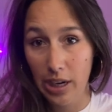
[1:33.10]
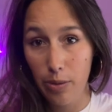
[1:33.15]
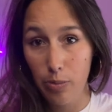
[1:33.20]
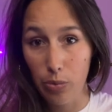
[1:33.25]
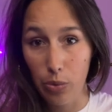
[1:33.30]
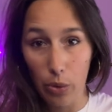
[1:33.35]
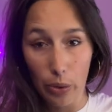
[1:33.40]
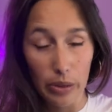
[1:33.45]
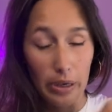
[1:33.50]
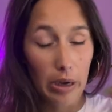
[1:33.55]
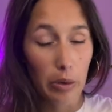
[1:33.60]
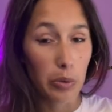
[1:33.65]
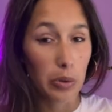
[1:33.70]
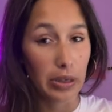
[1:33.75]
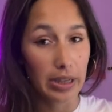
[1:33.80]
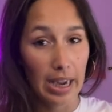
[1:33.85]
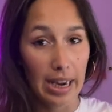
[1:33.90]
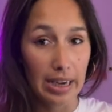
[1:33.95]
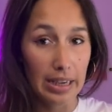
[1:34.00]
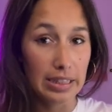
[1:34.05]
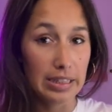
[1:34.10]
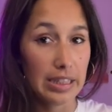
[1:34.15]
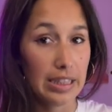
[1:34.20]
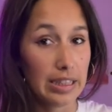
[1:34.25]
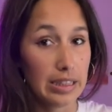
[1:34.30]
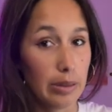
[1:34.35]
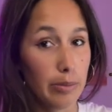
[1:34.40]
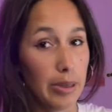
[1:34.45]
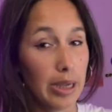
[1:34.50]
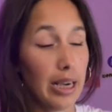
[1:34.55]
important, and we'll get into
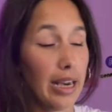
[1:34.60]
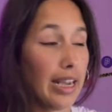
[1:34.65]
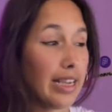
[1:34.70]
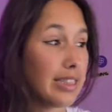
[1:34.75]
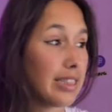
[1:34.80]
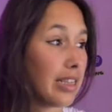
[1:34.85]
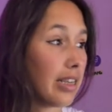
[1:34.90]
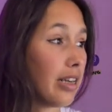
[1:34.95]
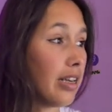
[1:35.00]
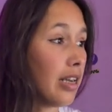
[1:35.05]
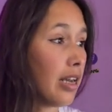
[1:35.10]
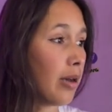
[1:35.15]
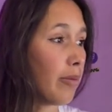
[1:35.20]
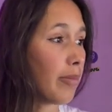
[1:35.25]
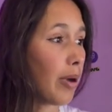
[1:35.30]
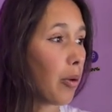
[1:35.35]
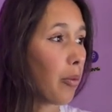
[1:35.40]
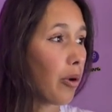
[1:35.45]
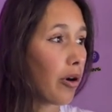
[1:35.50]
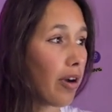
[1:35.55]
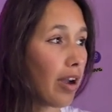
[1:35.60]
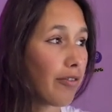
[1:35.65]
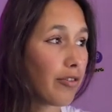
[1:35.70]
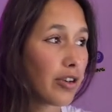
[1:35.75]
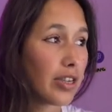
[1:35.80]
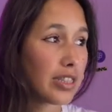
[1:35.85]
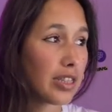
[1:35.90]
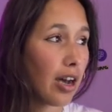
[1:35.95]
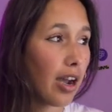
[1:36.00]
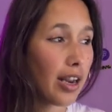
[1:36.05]
this a bit later, but wherever
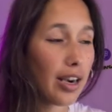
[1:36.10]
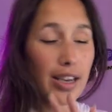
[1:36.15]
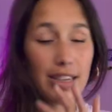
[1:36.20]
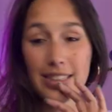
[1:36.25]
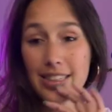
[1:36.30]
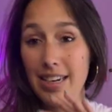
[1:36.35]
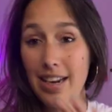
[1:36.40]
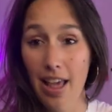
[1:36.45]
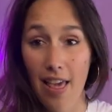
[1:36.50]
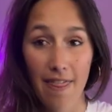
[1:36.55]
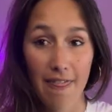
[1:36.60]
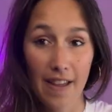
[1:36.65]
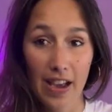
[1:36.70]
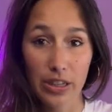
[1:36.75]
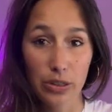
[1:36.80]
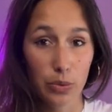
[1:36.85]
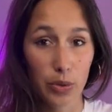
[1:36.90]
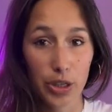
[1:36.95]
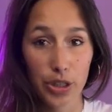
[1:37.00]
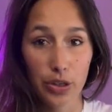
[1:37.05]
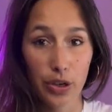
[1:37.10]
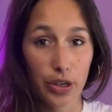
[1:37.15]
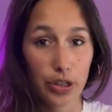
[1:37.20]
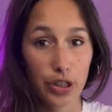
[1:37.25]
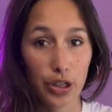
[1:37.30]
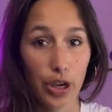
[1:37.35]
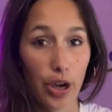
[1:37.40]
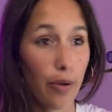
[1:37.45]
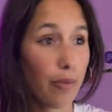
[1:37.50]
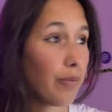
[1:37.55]
it's highlighted, that's where it's going
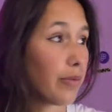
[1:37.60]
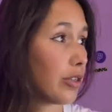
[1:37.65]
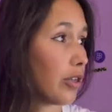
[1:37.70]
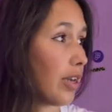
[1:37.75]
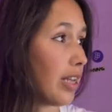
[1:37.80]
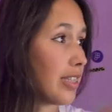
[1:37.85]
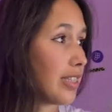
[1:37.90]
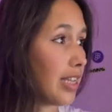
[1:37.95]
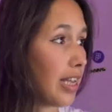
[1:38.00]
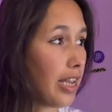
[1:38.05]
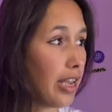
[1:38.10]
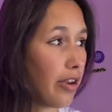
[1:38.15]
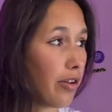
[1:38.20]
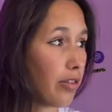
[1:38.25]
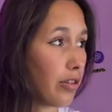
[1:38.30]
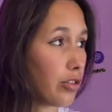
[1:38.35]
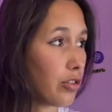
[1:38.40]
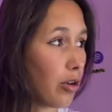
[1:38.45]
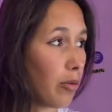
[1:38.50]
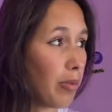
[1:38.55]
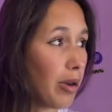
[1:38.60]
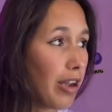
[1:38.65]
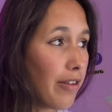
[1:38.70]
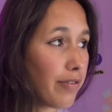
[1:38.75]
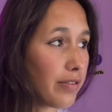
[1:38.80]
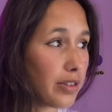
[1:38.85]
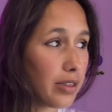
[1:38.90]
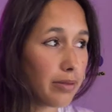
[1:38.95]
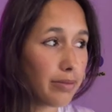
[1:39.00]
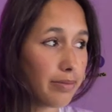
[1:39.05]
to go. So let's say here in the top
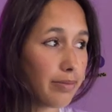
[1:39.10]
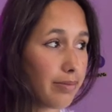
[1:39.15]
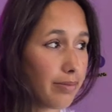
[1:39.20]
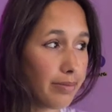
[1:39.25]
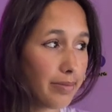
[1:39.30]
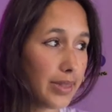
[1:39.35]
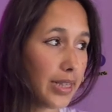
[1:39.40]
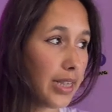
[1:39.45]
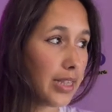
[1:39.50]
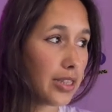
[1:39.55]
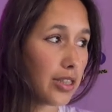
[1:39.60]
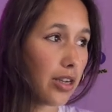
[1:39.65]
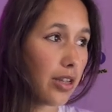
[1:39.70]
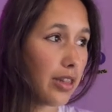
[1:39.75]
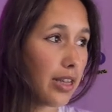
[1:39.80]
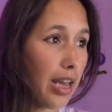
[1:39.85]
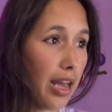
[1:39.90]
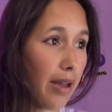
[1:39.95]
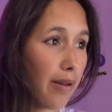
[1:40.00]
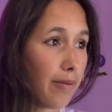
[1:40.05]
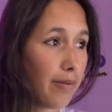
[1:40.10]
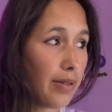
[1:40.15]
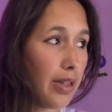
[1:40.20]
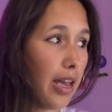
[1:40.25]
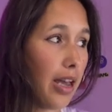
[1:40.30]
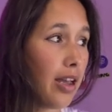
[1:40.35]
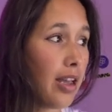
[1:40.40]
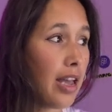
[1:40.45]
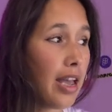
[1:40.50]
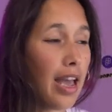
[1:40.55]
left, it's gone there,
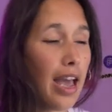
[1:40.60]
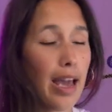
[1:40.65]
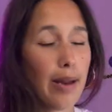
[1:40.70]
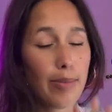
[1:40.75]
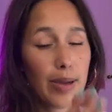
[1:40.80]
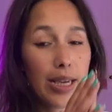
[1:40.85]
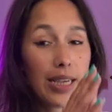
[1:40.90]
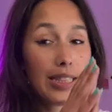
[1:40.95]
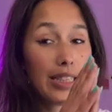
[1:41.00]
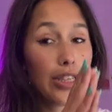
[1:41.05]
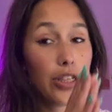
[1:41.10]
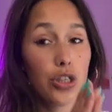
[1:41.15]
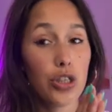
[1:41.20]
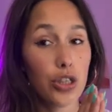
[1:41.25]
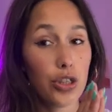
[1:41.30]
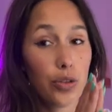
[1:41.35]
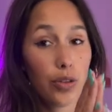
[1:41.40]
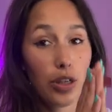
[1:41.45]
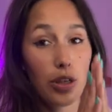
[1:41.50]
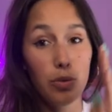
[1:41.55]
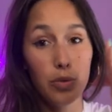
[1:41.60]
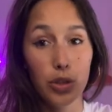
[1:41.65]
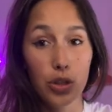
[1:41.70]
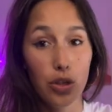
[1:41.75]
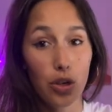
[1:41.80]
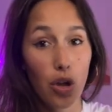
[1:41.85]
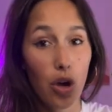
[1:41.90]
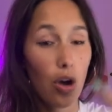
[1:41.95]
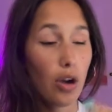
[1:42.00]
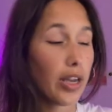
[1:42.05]
yeah? And because it knew that it was
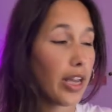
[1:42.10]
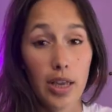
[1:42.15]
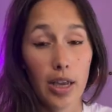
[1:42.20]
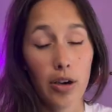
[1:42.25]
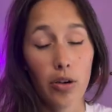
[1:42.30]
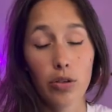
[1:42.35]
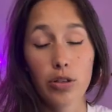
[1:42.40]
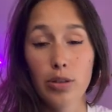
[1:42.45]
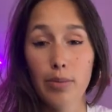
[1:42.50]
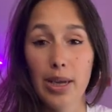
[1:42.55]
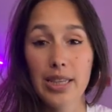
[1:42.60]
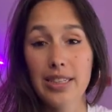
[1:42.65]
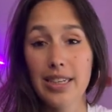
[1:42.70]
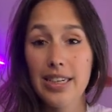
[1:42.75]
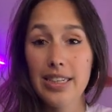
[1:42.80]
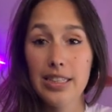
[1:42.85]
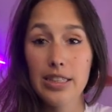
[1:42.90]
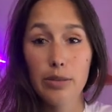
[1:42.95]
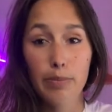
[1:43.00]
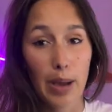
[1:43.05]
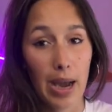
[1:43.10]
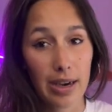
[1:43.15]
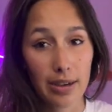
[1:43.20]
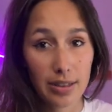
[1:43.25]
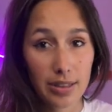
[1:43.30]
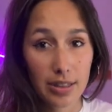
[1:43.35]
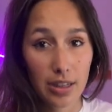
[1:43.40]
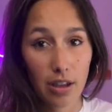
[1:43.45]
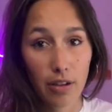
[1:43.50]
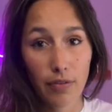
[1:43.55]
long, it, it automatically spanned
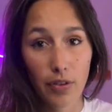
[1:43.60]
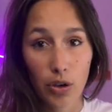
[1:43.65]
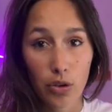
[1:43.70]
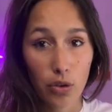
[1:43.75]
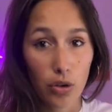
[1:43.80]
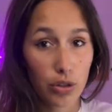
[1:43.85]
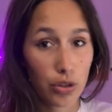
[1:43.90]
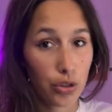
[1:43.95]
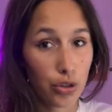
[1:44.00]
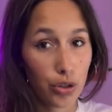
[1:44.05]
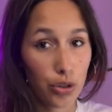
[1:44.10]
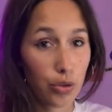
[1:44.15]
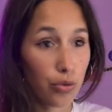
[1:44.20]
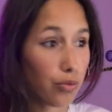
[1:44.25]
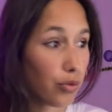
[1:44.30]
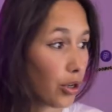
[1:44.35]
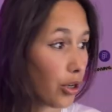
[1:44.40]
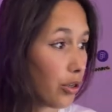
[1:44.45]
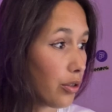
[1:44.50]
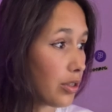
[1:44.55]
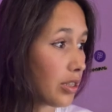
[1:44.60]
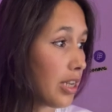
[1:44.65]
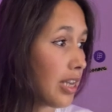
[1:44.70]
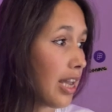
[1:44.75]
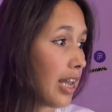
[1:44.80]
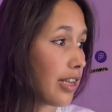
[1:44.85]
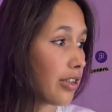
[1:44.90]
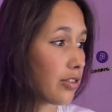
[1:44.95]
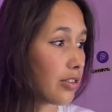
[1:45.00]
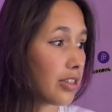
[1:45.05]
itself across two rows.
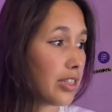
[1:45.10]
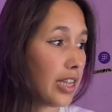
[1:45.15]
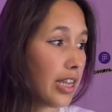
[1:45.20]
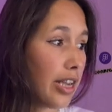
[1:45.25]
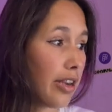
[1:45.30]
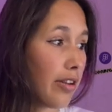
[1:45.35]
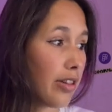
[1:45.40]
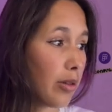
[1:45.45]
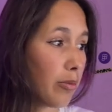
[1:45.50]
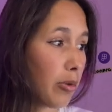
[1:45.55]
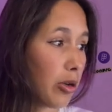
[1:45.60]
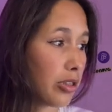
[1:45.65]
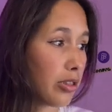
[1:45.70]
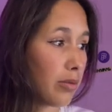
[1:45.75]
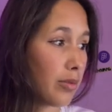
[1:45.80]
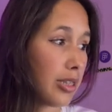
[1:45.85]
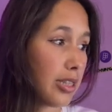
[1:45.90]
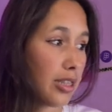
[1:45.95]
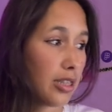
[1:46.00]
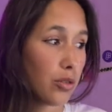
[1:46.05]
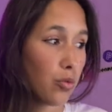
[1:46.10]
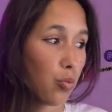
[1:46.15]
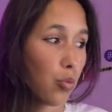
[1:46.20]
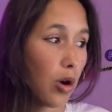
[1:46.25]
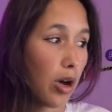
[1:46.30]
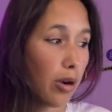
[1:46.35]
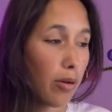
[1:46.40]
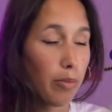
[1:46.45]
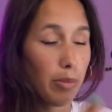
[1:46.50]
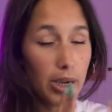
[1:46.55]
And you'll see here at the bottom, it says
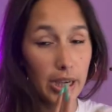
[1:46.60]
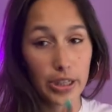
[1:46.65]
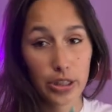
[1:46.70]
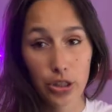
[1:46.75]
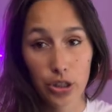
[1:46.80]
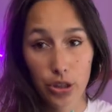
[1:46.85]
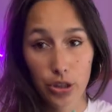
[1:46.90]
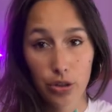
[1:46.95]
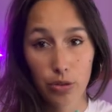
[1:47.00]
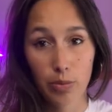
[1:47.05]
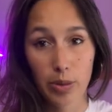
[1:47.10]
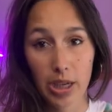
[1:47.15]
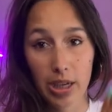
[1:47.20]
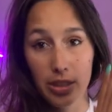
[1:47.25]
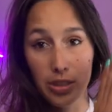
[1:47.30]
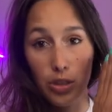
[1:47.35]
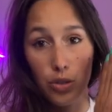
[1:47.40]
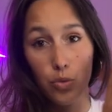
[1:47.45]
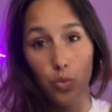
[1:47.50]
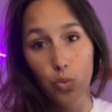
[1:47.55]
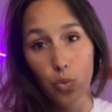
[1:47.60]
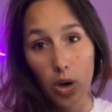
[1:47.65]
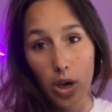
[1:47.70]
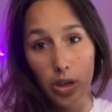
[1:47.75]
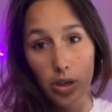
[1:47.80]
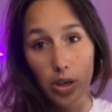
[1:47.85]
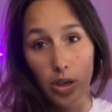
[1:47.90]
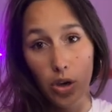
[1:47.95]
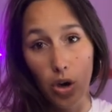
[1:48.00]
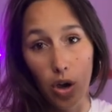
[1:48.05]
one by two because it's
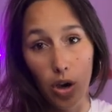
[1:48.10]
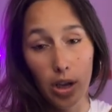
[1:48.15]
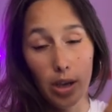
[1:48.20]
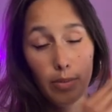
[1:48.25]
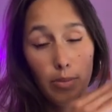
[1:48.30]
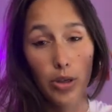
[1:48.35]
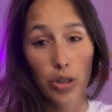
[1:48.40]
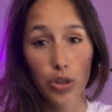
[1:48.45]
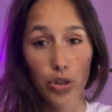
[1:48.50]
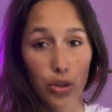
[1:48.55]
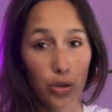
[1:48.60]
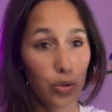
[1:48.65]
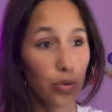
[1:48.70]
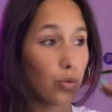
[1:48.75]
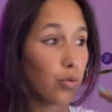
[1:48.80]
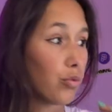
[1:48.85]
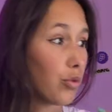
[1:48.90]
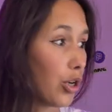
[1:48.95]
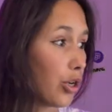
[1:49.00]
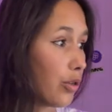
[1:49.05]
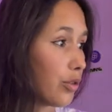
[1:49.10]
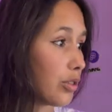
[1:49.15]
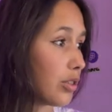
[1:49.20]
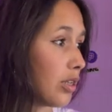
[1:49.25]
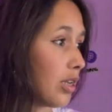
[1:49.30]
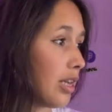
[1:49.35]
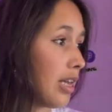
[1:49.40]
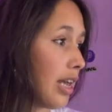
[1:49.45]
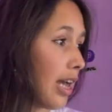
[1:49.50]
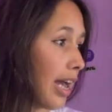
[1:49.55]
one column, two rows.
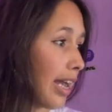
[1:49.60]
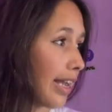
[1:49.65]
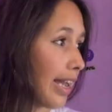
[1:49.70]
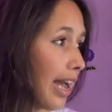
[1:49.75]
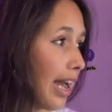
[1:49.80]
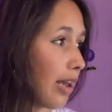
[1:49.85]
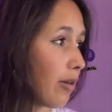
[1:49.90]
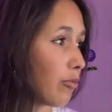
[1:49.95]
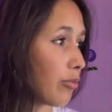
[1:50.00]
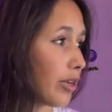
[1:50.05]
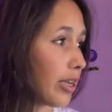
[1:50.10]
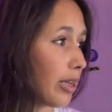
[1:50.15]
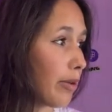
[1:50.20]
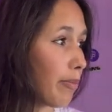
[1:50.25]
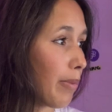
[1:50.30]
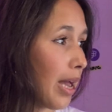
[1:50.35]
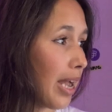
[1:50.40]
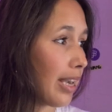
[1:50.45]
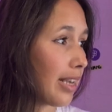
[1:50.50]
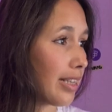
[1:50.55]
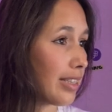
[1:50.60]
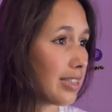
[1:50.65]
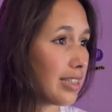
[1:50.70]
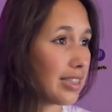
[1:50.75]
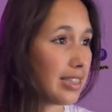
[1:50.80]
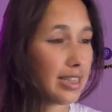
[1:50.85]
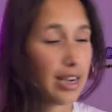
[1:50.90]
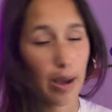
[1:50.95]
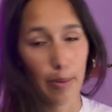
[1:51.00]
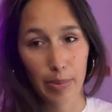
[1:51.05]
I can bring it back and
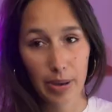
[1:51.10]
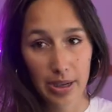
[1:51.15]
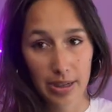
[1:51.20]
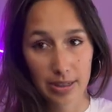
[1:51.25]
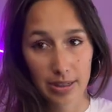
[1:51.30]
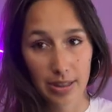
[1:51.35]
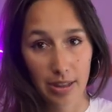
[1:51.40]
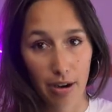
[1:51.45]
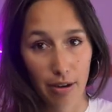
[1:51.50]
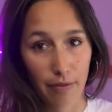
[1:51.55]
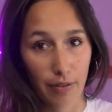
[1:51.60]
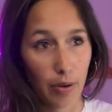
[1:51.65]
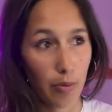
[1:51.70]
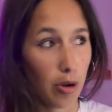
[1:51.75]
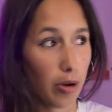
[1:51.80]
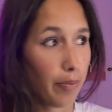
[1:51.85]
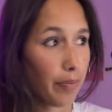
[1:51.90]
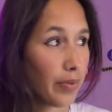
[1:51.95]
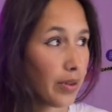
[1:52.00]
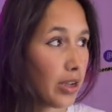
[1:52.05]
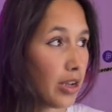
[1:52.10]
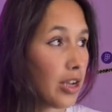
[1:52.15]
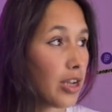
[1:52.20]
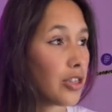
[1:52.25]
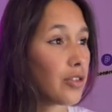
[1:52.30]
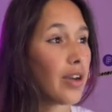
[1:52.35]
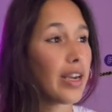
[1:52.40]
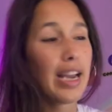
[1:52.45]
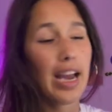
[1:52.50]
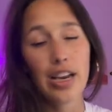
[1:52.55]
snap it into there if I want.
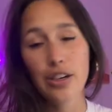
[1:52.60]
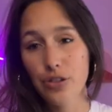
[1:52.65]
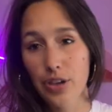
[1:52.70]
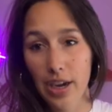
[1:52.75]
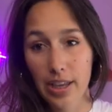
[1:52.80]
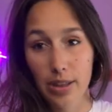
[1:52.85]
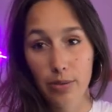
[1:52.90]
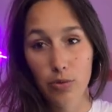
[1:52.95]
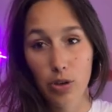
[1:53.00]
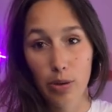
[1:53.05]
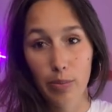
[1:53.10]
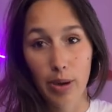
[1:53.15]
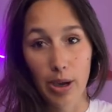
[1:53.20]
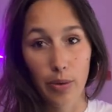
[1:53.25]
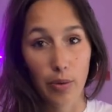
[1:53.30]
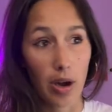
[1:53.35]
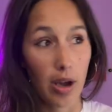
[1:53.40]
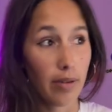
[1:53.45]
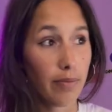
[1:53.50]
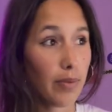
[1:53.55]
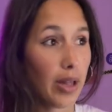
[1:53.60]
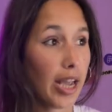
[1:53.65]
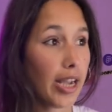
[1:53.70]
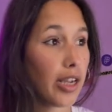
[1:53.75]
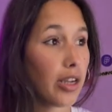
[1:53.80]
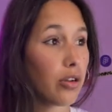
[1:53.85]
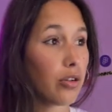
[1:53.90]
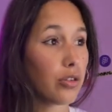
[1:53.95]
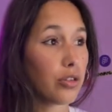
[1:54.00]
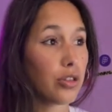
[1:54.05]
So I can drag them one by one. I
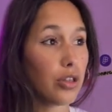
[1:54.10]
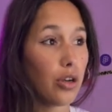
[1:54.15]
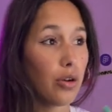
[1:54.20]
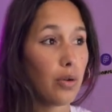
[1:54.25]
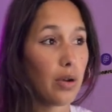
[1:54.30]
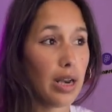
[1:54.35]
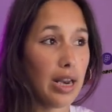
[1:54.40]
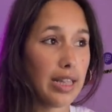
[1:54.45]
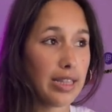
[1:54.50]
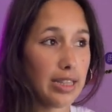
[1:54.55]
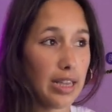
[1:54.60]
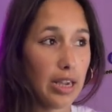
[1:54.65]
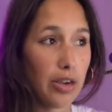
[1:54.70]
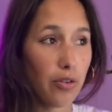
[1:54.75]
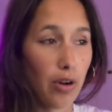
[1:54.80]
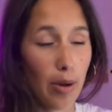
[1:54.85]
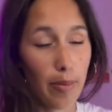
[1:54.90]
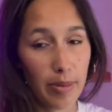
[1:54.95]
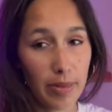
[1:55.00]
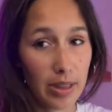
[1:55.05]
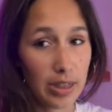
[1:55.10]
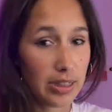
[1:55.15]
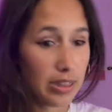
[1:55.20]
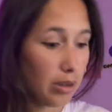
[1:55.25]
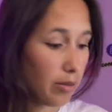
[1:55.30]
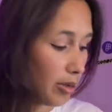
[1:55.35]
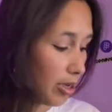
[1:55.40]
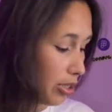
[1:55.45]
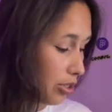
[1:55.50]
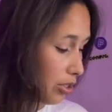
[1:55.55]
can also, let's say I grab this
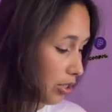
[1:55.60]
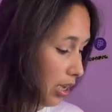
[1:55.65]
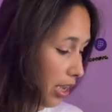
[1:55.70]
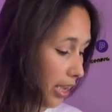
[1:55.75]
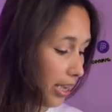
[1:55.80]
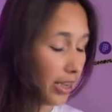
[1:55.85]
image, I